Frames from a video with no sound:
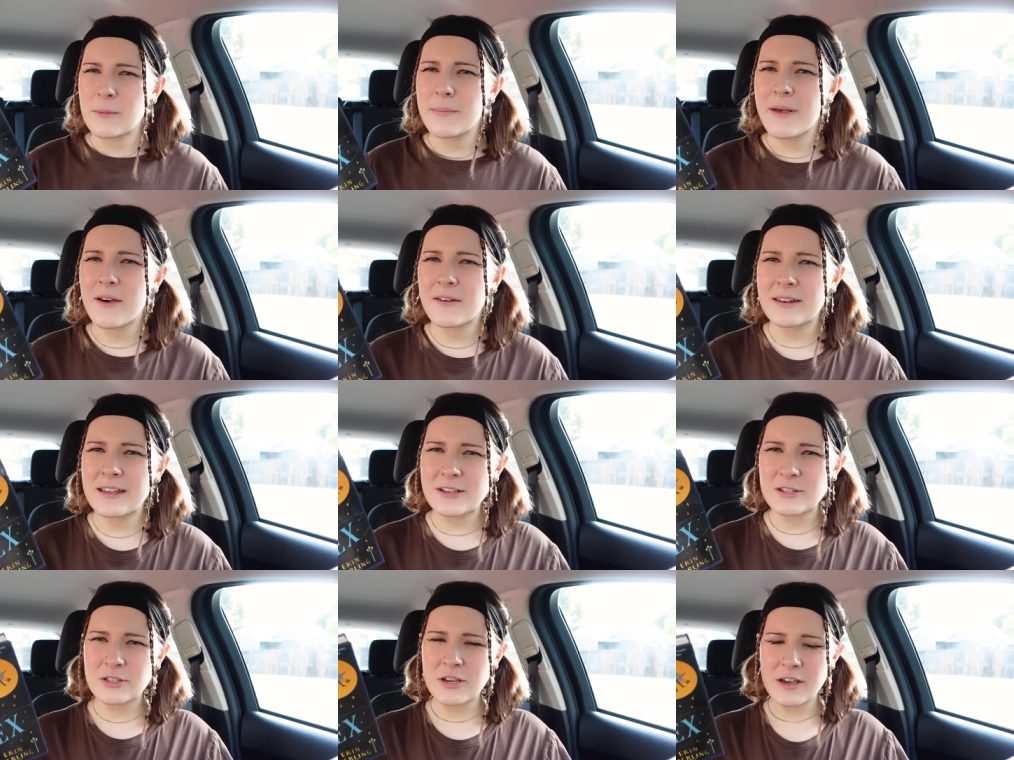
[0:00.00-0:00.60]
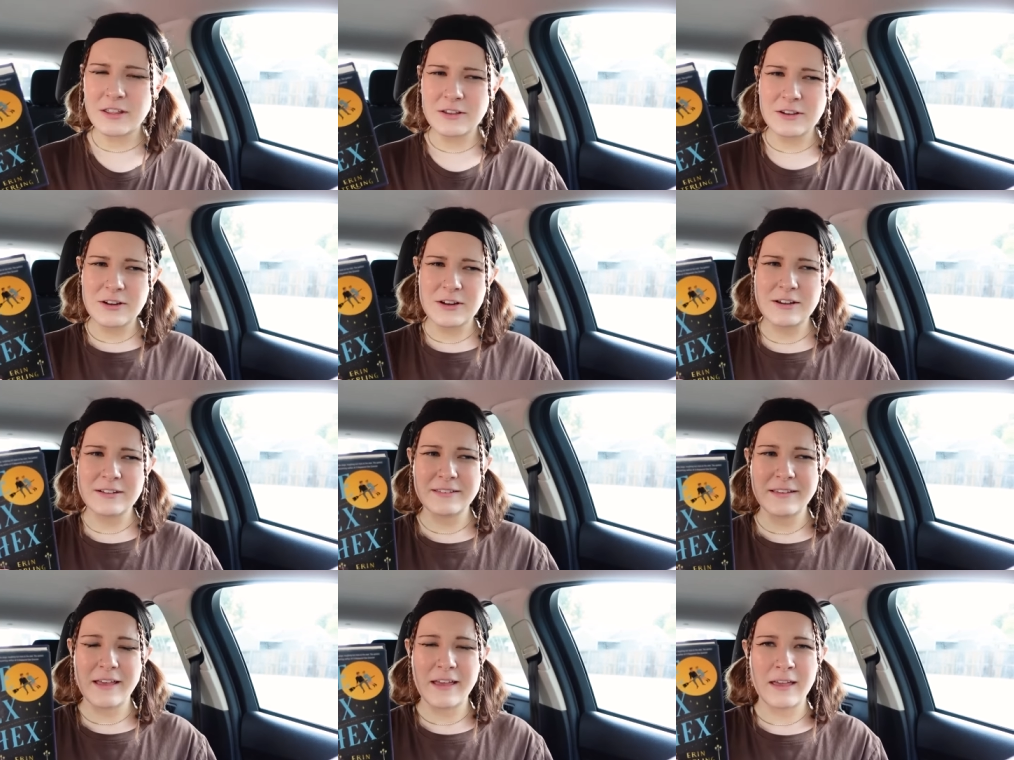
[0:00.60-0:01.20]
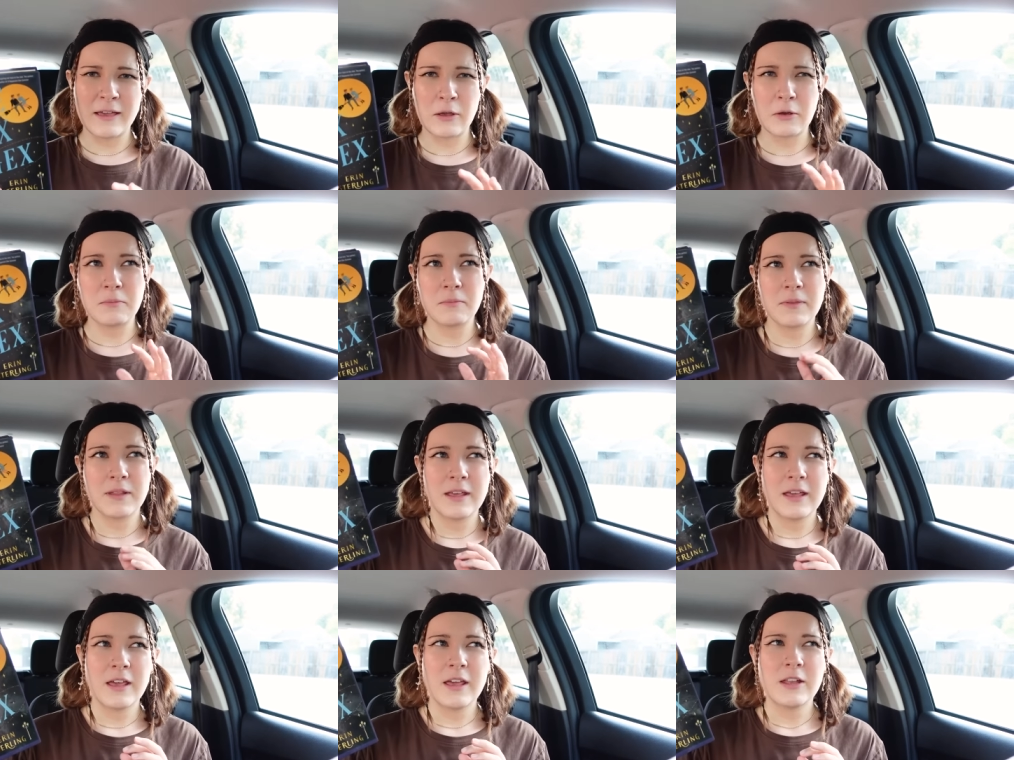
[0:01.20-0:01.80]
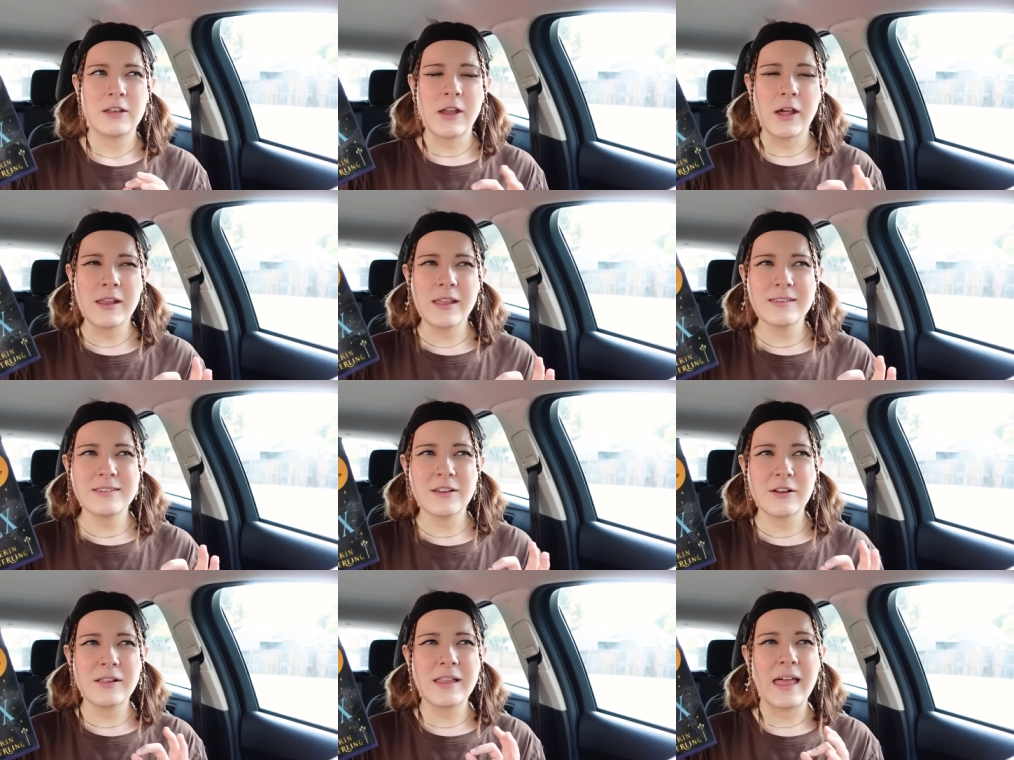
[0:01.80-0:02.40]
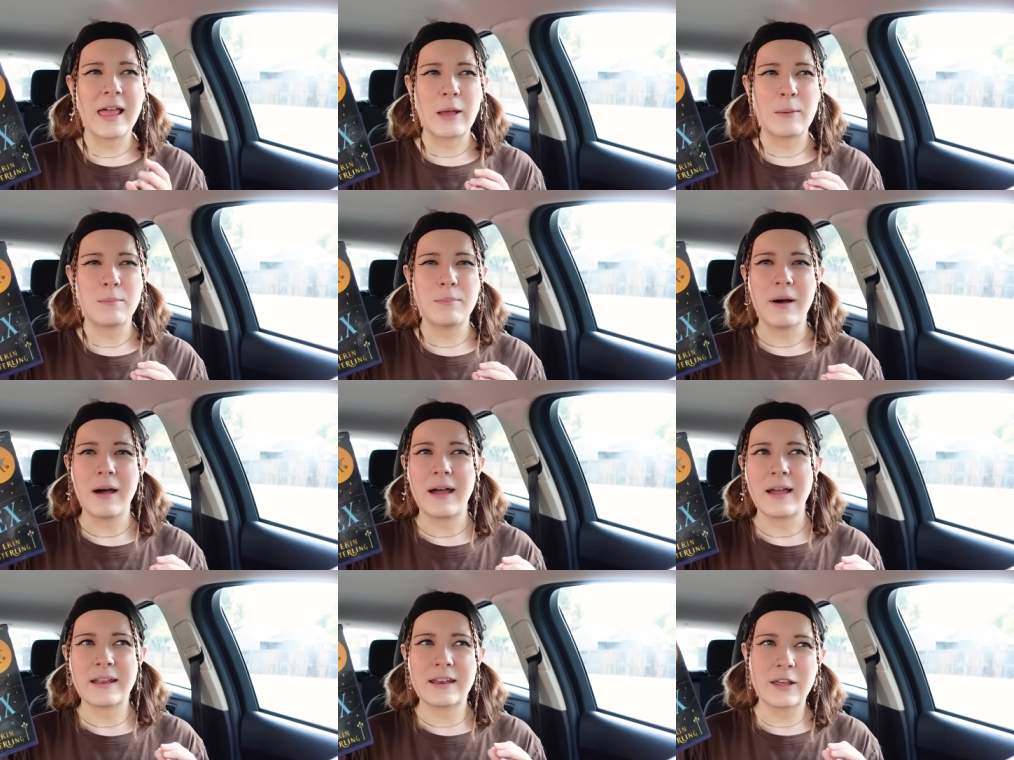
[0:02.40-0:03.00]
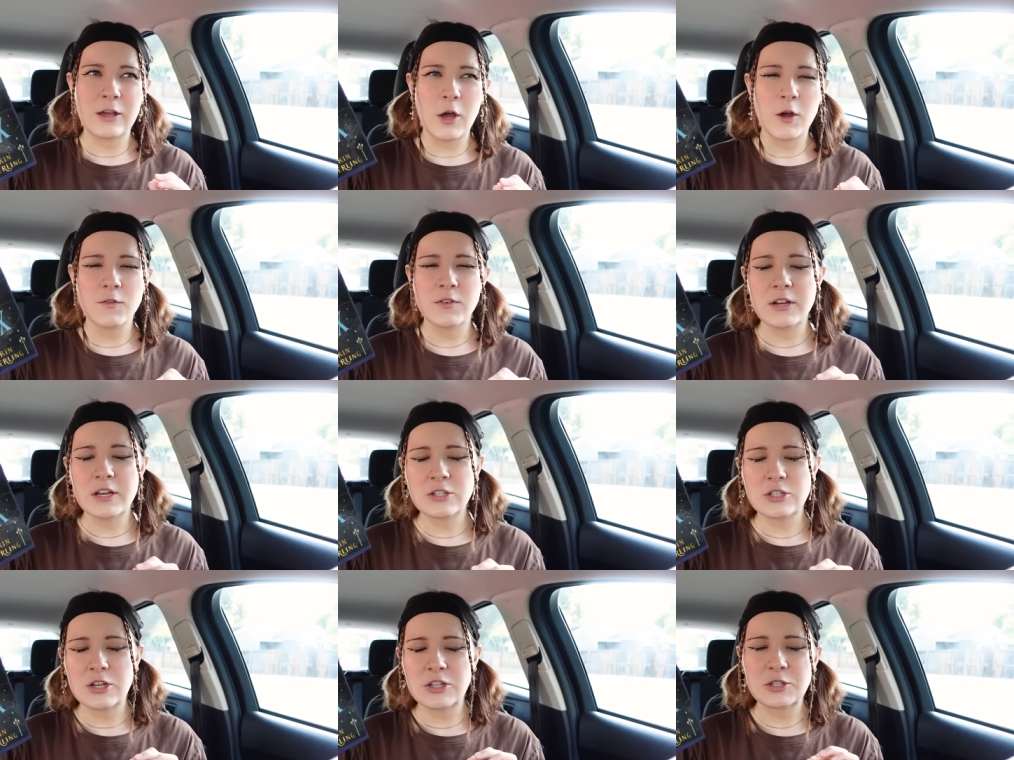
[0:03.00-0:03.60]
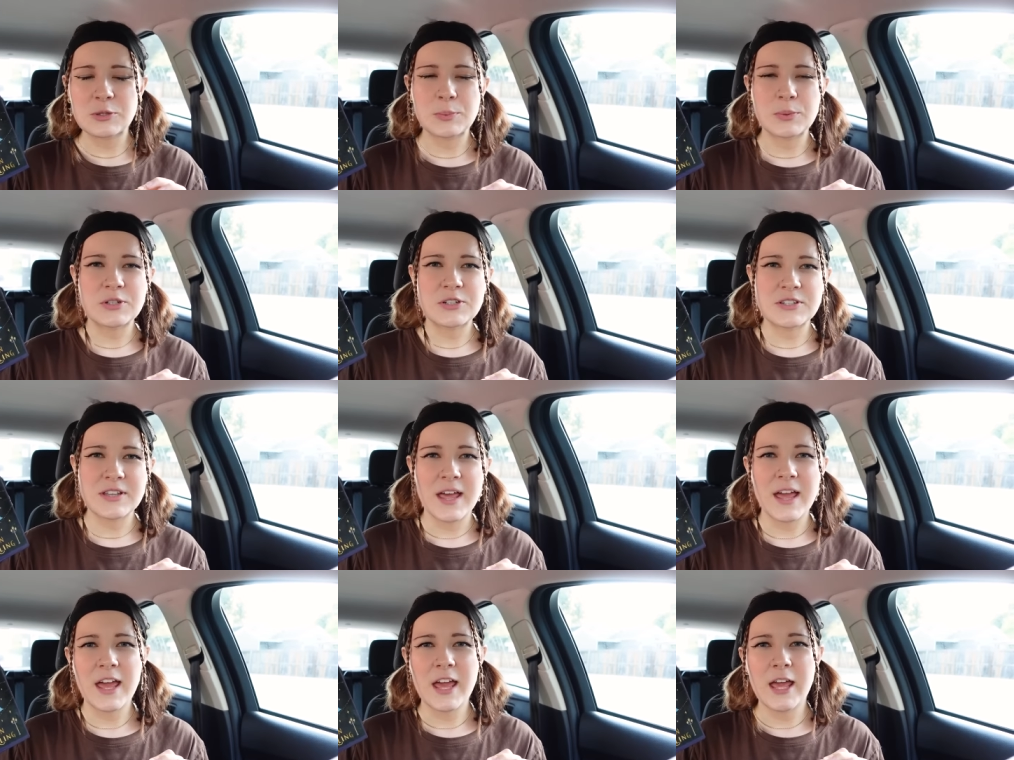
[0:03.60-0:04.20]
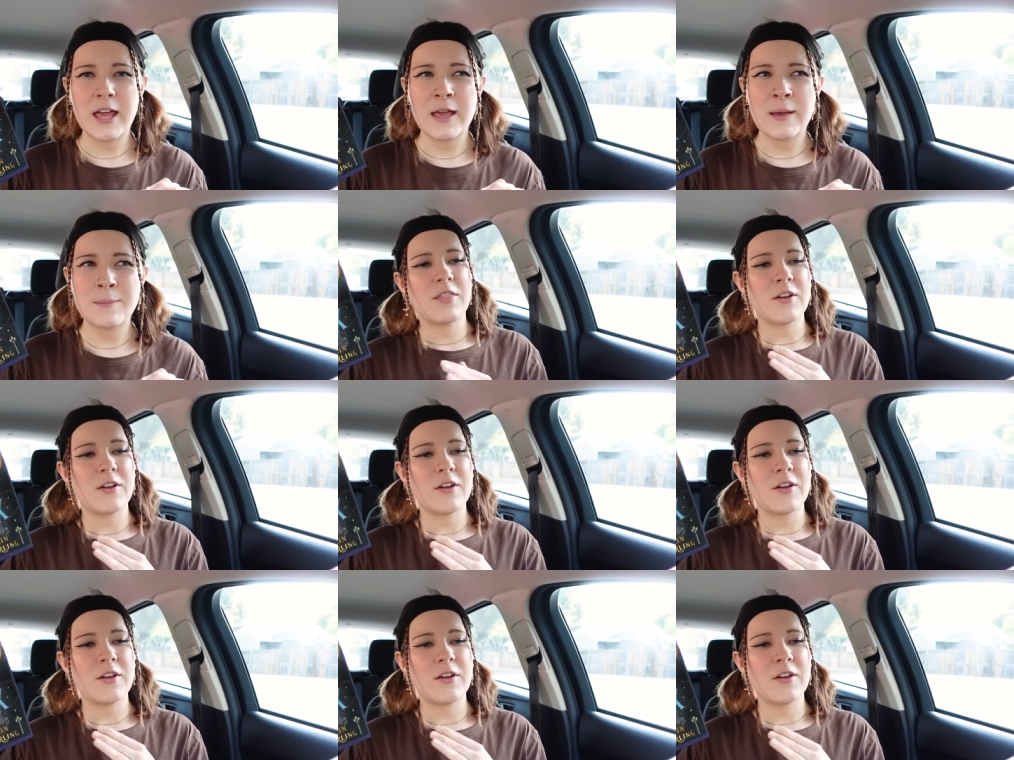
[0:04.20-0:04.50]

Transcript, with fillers: about each other and like not necessarily like pining over each other per se.